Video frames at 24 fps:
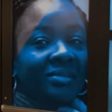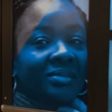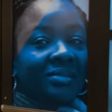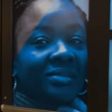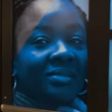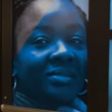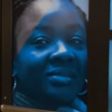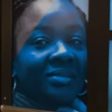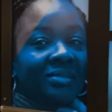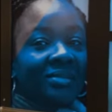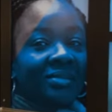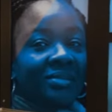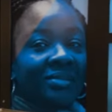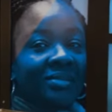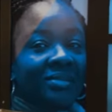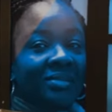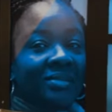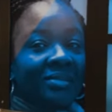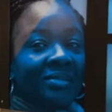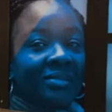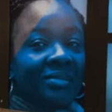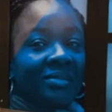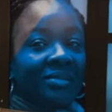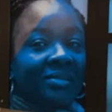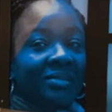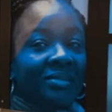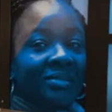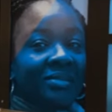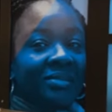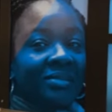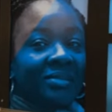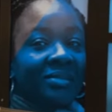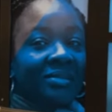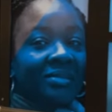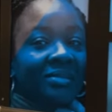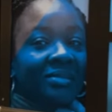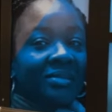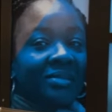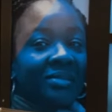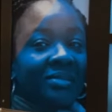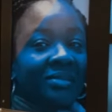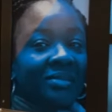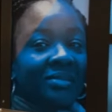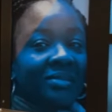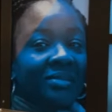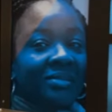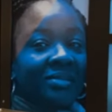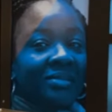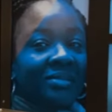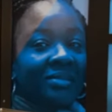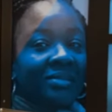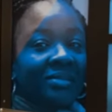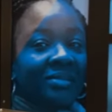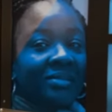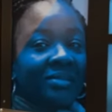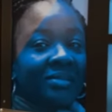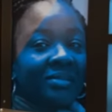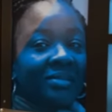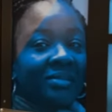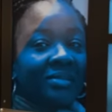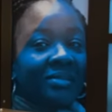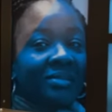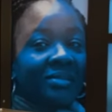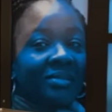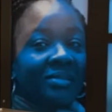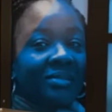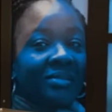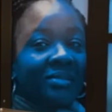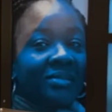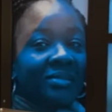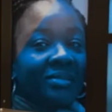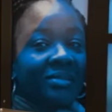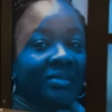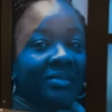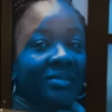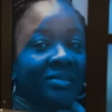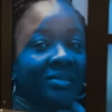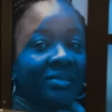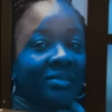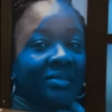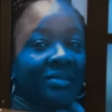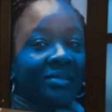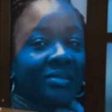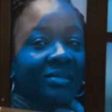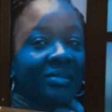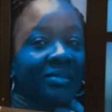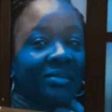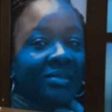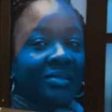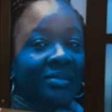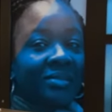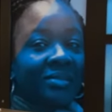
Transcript: No words are spoken by the person on screen.